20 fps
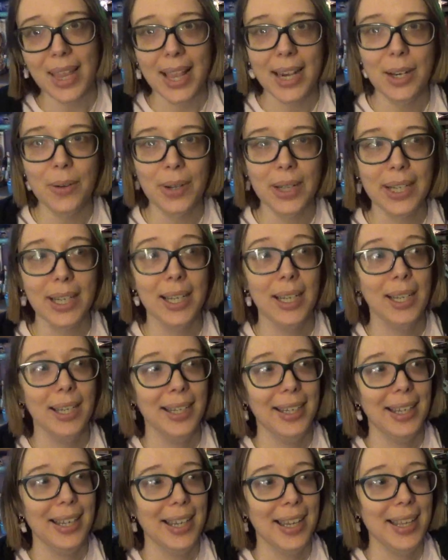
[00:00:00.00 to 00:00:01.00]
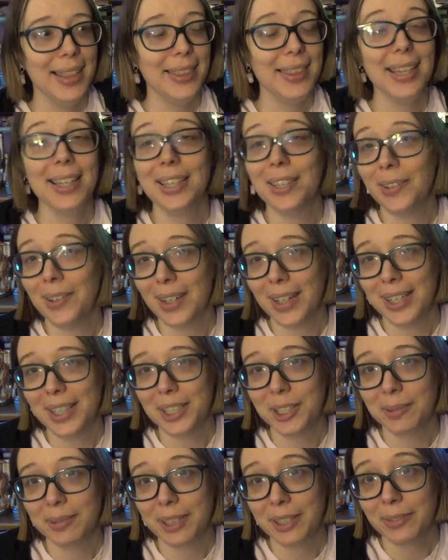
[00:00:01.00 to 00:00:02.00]
Anyway, thank you
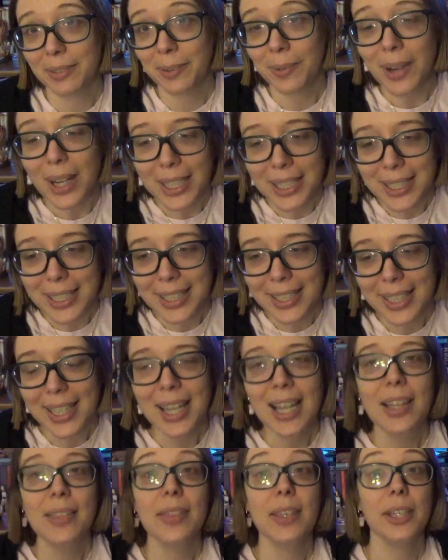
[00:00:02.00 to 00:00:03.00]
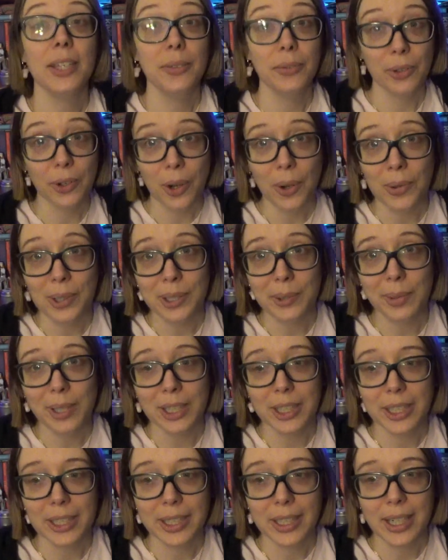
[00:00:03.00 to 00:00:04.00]
guys so much for watching. Thank you for always
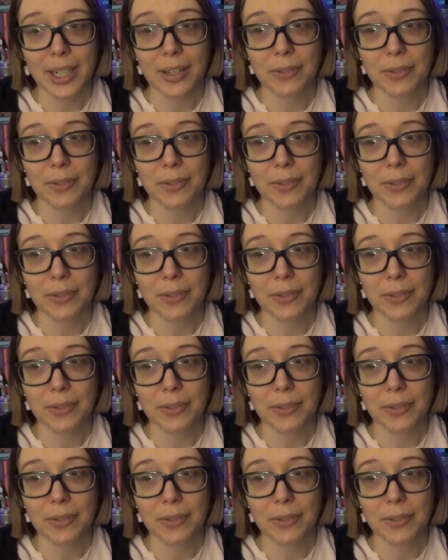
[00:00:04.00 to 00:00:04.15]
watching.